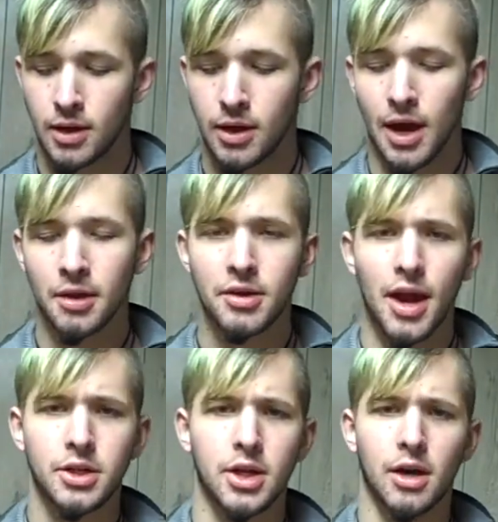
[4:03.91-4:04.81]

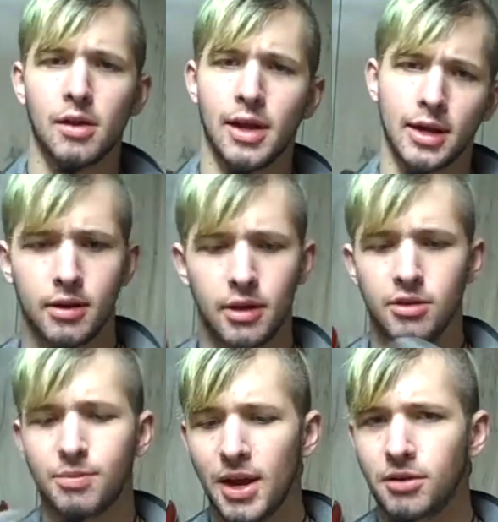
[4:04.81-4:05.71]
Contact juggling
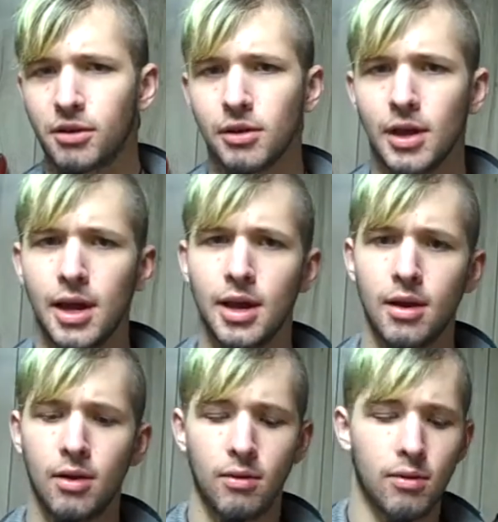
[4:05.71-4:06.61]
is
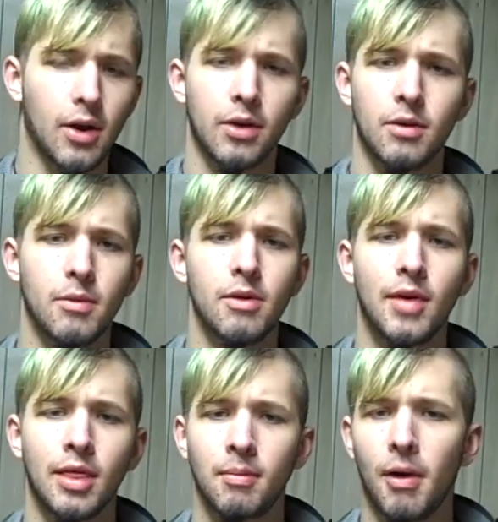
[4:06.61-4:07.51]
basically where you're
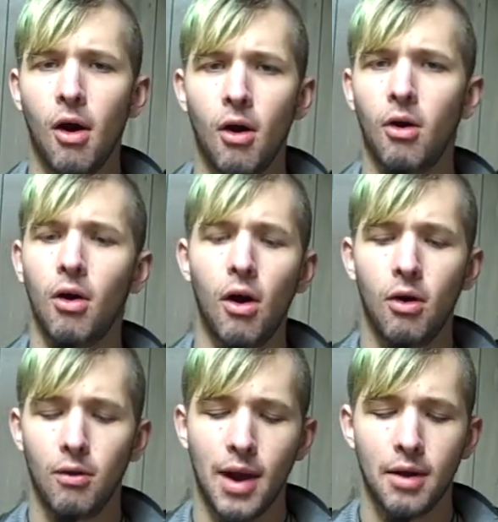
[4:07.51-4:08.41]
moving the ball
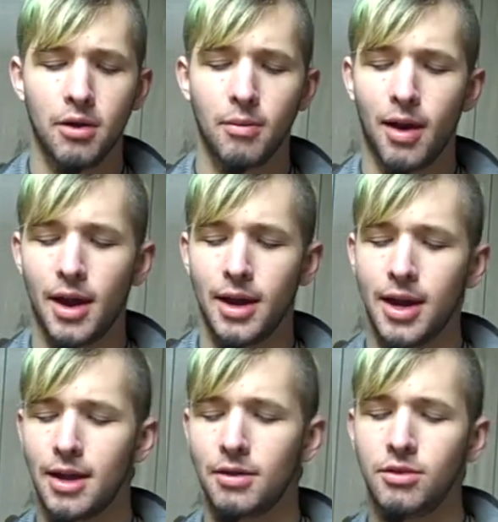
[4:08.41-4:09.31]
all around your
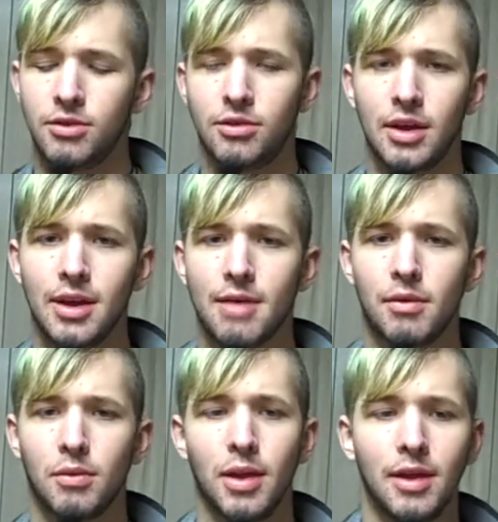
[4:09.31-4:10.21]
body and it
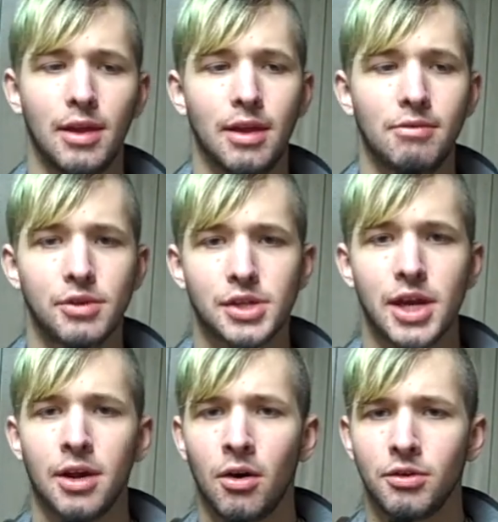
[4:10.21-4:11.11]
never really leaves your
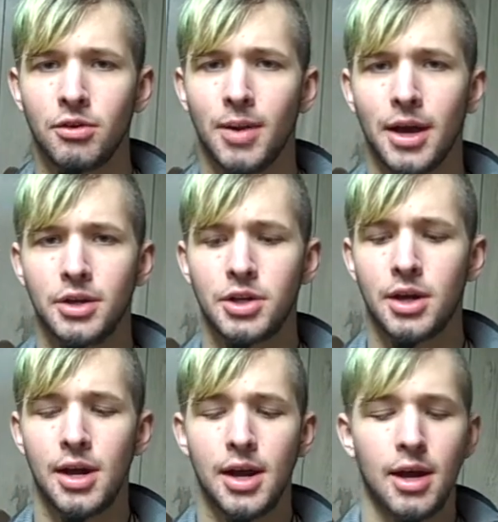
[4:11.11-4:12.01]
skin all too much.
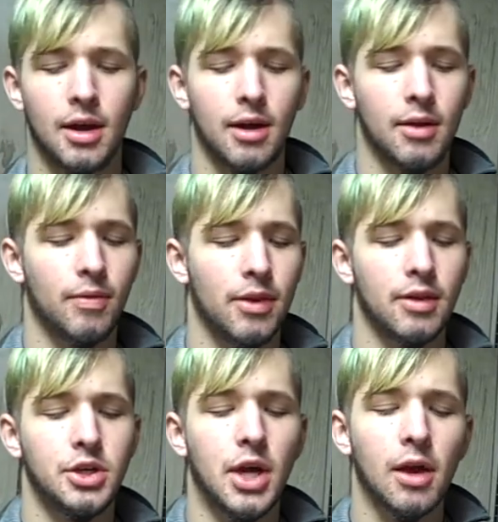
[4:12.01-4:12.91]

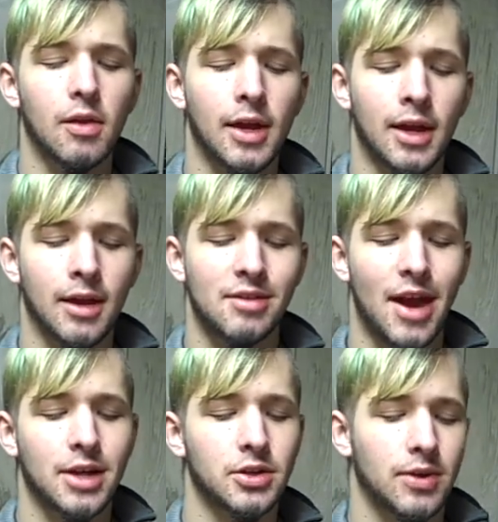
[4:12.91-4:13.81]
Juggling is
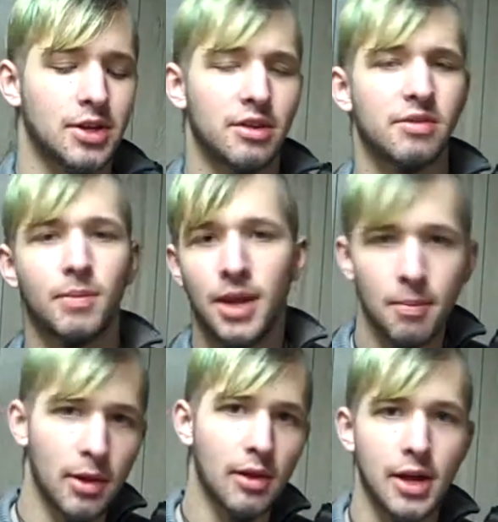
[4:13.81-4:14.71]
actually just
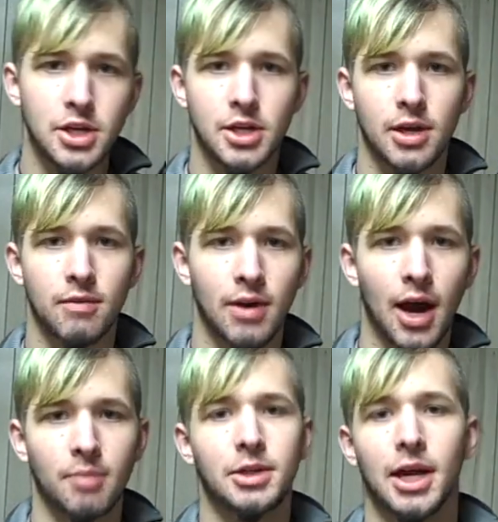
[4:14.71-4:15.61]
manipulation of an
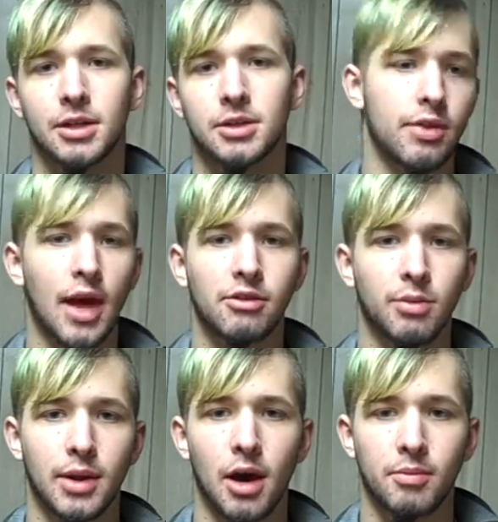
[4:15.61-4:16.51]
object. That's
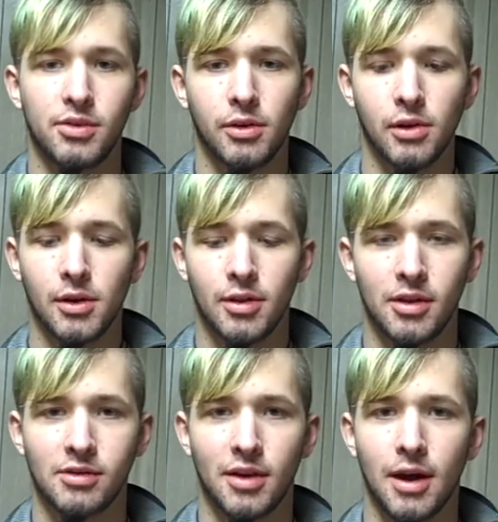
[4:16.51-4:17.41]
what helps you to learn
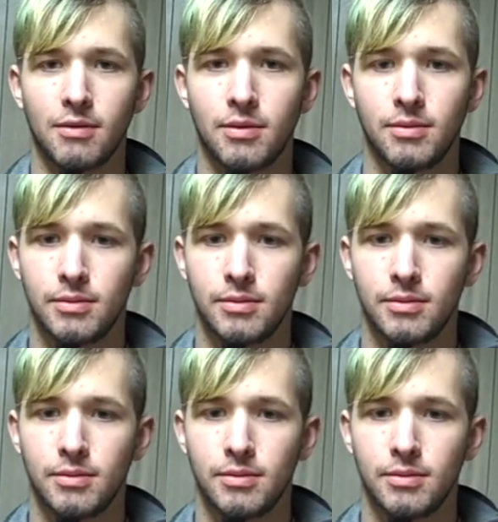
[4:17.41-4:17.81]
this stuff.